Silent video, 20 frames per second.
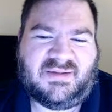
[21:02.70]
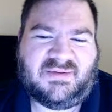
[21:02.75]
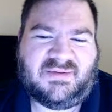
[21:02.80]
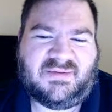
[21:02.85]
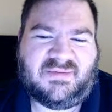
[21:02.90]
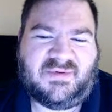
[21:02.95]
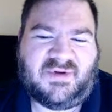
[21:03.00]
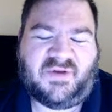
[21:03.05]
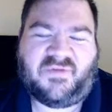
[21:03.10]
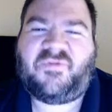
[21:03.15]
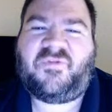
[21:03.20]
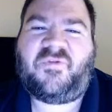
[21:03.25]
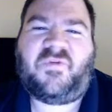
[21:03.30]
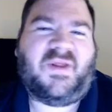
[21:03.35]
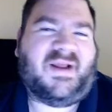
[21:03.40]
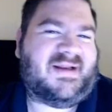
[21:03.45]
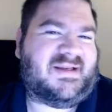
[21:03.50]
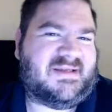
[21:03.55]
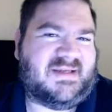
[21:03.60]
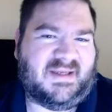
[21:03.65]

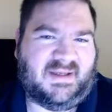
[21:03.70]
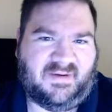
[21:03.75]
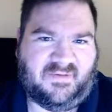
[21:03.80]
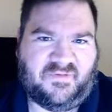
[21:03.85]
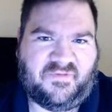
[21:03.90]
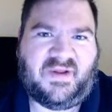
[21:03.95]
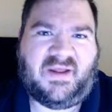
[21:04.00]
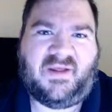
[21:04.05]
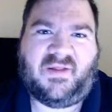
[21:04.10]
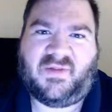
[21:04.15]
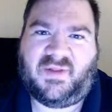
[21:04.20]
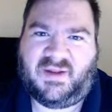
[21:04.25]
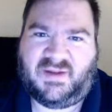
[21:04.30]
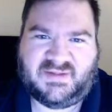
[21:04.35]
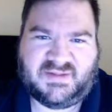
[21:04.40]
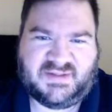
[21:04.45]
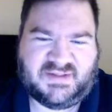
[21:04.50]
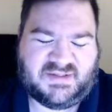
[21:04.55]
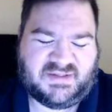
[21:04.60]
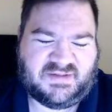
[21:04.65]
conflicting
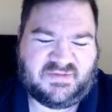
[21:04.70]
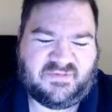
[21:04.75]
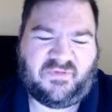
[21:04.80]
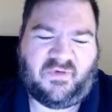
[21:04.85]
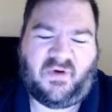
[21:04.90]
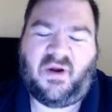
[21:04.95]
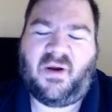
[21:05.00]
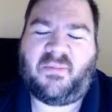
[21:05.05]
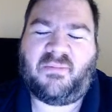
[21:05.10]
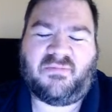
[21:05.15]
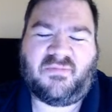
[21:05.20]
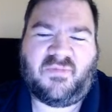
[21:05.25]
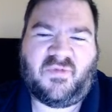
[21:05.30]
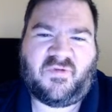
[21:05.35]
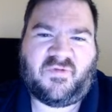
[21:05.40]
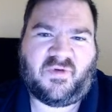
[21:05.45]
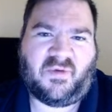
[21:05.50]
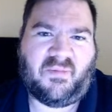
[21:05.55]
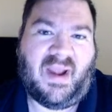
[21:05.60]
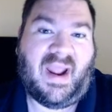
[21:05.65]
feelings
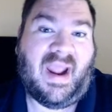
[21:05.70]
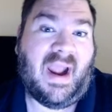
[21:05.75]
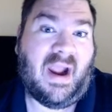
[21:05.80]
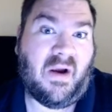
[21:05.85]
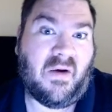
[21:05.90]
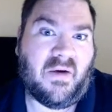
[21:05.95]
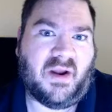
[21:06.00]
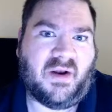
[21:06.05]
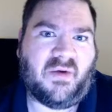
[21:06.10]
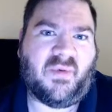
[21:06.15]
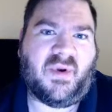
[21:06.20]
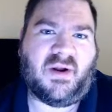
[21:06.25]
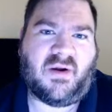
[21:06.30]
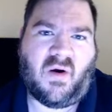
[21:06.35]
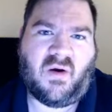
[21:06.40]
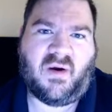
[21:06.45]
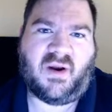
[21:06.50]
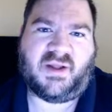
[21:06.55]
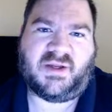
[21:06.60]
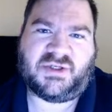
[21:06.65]
from Herod
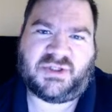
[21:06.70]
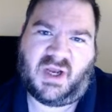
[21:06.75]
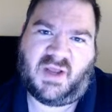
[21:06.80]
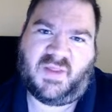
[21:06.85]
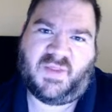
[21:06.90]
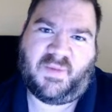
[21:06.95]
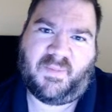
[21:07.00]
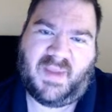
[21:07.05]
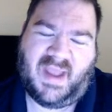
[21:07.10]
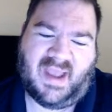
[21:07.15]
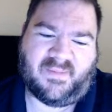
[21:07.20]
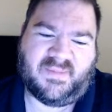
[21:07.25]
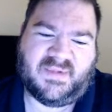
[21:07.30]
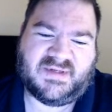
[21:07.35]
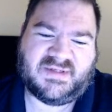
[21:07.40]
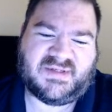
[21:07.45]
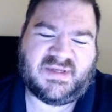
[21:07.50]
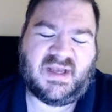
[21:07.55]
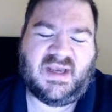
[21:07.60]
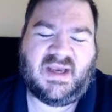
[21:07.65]
regarding John the
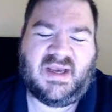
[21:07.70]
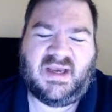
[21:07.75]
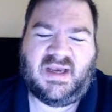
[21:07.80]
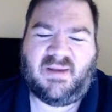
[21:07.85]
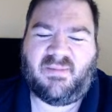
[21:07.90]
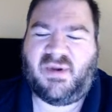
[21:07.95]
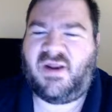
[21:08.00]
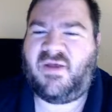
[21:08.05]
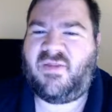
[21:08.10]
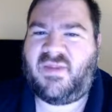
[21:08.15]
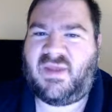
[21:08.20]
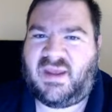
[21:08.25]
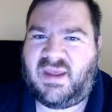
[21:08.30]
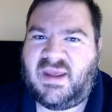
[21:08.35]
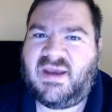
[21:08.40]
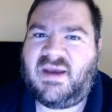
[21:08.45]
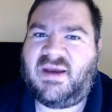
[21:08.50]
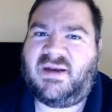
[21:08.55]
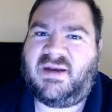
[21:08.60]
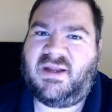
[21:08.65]
Baptist. But in
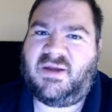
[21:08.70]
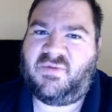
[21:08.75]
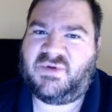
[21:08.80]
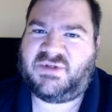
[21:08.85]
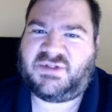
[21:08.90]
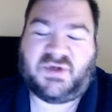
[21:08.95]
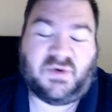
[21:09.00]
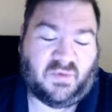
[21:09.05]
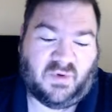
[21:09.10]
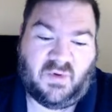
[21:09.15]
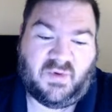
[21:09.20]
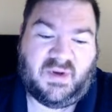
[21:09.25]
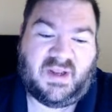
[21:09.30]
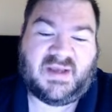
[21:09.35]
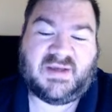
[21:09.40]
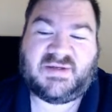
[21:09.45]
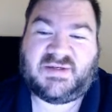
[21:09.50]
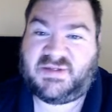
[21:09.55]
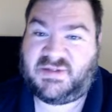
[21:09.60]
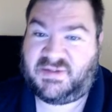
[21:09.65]
the end, it was
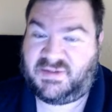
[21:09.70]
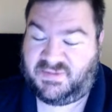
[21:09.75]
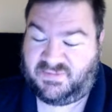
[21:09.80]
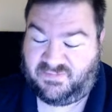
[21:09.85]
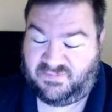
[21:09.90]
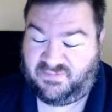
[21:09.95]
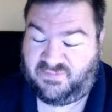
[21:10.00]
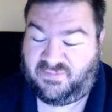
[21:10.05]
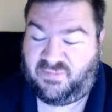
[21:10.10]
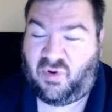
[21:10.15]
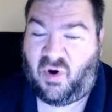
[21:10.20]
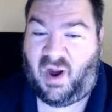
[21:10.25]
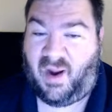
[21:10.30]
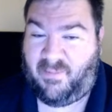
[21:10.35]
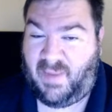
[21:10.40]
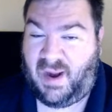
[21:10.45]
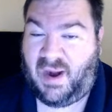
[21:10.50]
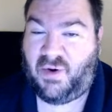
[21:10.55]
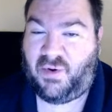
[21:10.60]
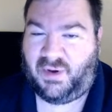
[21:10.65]
Herodias
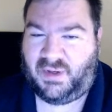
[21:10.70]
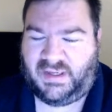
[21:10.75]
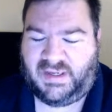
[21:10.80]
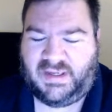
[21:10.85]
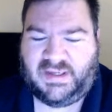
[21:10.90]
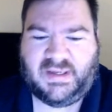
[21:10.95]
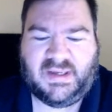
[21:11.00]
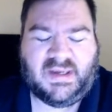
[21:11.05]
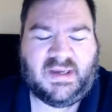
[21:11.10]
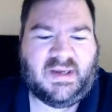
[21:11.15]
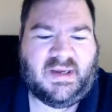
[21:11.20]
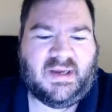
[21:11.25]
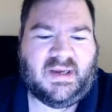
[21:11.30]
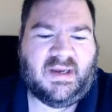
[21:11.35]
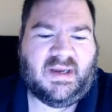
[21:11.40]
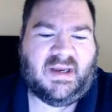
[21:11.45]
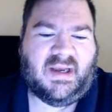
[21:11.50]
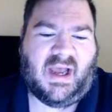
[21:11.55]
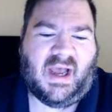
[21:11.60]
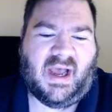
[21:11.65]
primarily
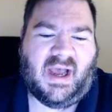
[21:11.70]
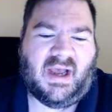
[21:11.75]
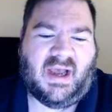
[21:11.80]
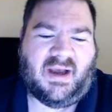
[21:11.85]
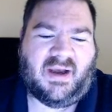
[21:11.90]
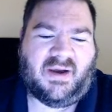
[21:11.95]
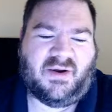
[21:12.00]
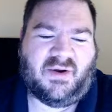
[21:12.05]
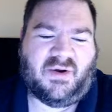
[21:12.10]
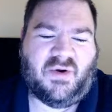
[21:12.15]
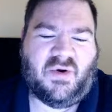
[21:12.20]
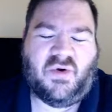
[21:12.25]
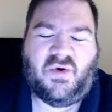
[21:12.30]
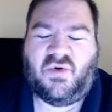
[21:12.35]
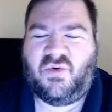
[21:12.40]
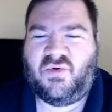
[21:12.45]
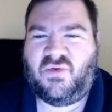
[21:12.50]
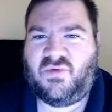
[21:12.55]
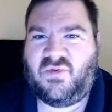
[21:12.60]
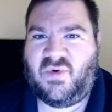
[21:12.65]

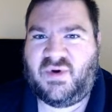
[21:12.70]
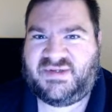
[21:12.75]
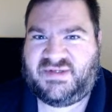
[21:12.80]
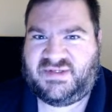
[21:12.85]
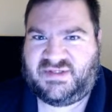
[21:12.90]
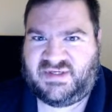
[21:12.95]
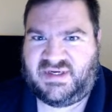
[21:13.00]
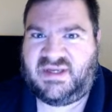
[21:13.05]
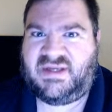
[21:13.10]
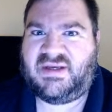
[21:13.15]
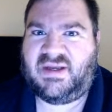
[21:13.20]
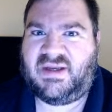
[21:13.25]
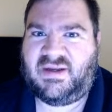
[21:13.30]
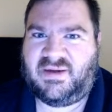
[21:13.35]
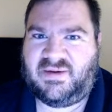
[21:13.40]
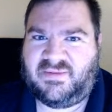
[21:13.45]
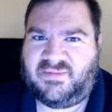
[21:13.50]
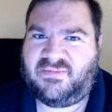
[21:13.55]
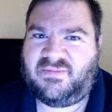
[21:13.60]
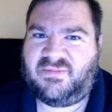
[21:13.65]
who was
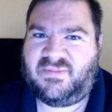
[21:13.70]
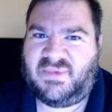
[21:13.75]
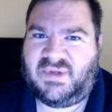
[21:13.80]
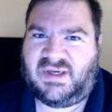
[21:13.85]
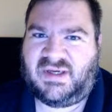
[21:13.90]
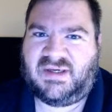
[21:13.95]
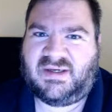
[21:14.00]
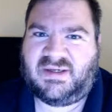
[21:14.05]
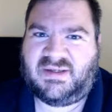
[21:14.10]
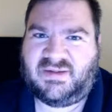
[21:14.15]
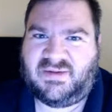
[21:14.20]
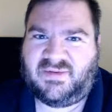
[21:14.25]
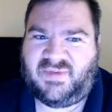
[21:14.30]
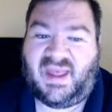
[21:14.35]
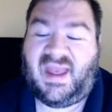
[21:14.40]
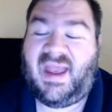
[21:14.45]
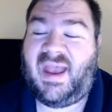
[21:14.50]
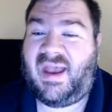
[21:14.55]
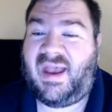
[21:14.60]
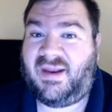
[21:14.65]
seeking
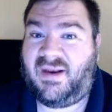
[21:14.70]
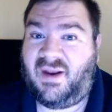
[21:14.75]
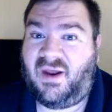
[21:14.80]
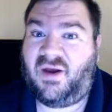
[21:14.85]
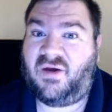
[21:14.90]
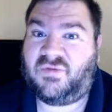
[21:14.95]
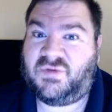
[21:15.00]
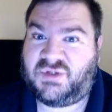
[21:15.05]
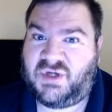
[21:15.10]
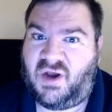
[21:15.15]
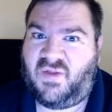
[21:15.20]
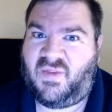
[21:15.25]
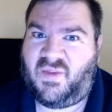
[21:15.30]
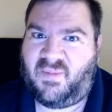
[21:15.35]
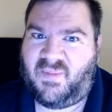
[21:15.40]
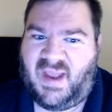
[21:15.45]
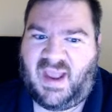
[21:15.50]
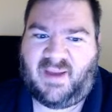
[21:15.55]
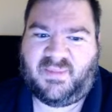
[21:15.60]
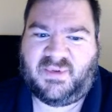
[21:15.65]
the head of John the
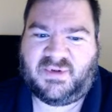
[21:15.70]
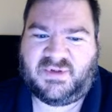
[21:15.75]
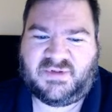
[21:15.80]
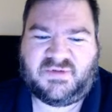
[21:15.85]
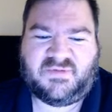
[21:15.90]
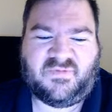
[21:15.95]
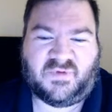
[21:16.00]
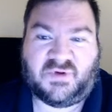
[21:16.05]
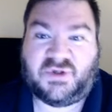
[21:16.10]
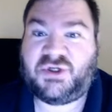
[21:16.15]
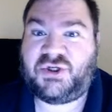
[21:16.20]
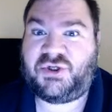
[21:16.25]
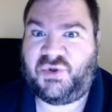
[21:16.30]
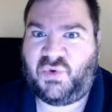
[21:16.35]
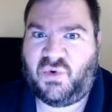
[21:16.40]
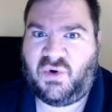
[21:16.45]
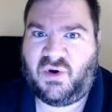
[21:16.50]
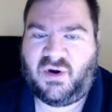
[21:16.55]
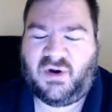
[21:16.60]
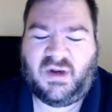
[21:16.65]
Baptist for
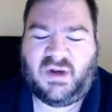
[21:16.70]
sure.